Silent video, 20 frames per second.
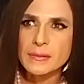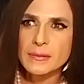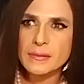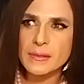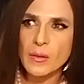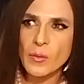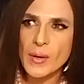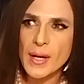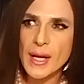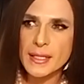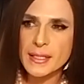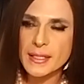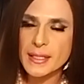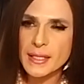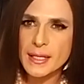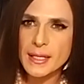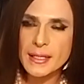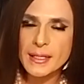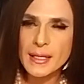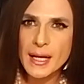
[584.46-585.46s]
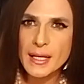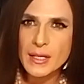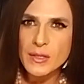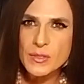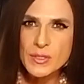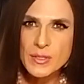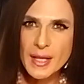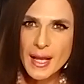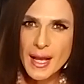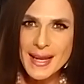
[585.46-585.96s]
the way I did it I
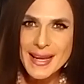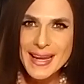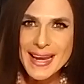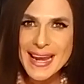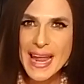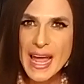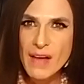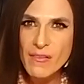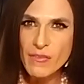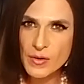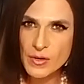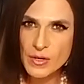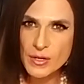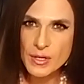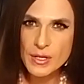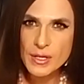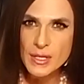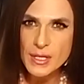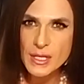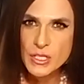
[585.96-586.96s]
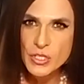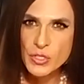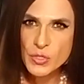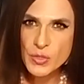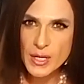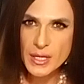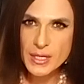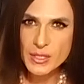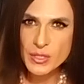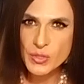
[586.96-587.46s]
don't I never
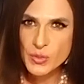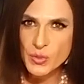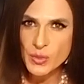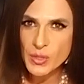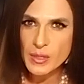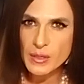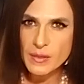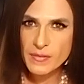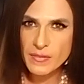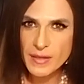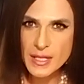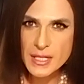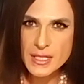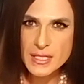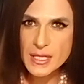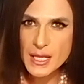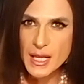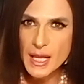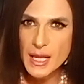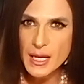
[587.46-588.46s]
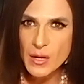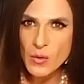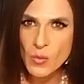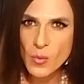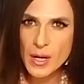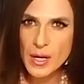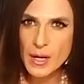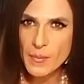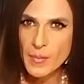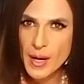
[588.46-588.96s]
try to convince
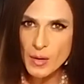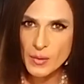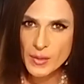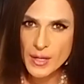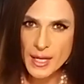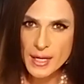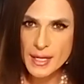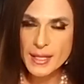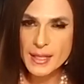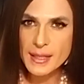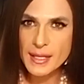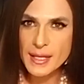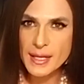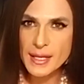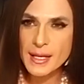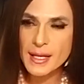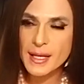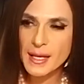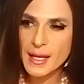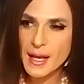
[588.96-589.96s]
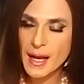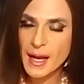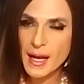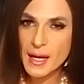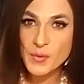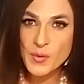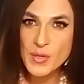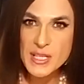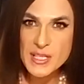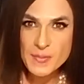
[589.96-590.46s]
anyone about anything I
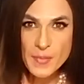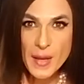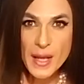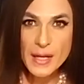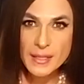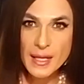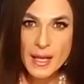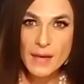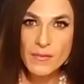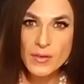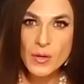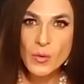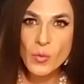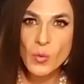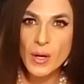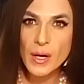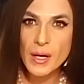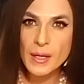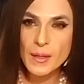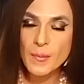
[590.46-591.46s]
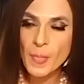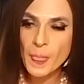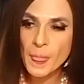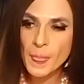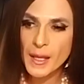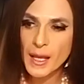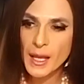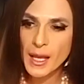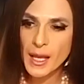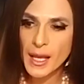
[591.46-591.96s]
respect everyone
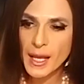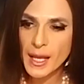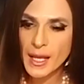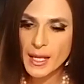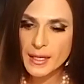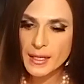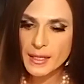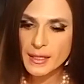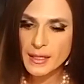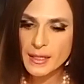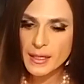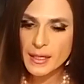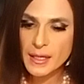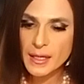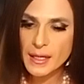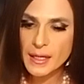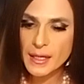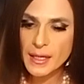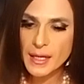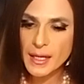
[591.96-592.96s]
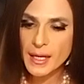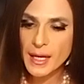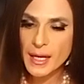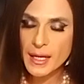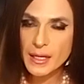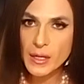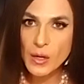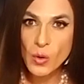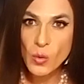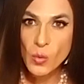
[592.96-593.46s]
and uh, and I
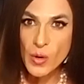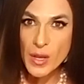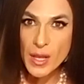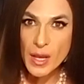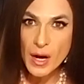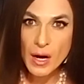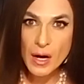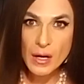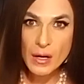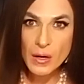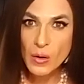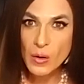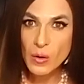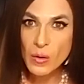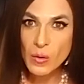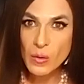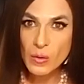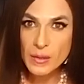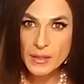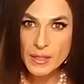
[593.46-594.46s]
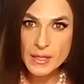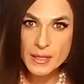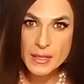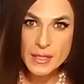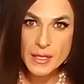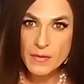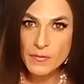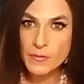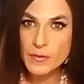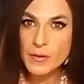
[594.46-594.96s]
know we are all in
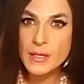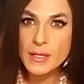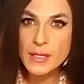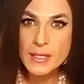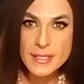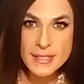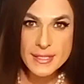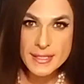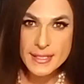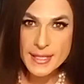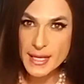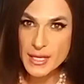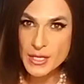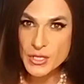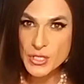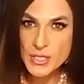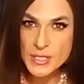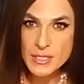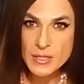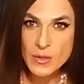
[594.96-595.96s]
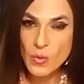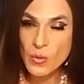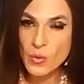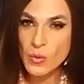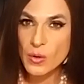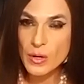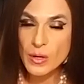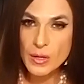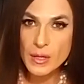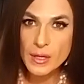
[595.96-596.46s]
different stages
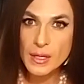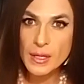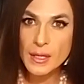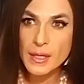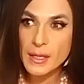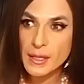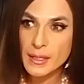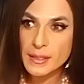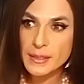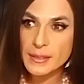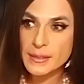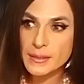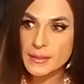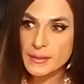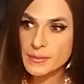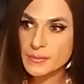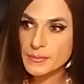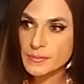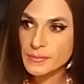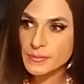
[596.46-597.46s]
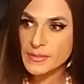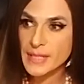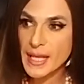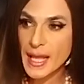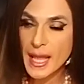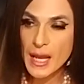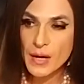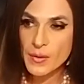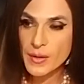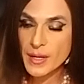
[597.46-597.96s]
or um,
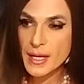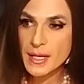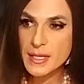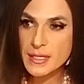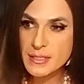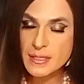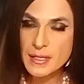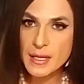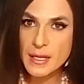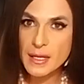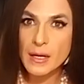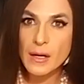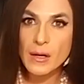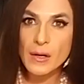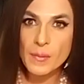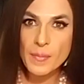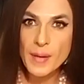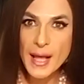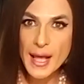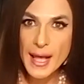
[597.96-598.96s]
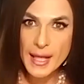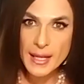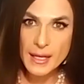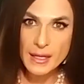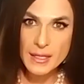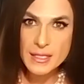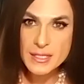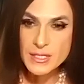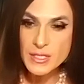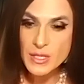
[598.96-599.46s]
areas in our pet.
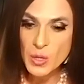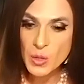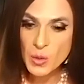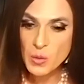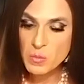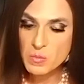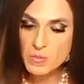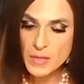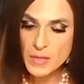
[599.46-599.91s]
So,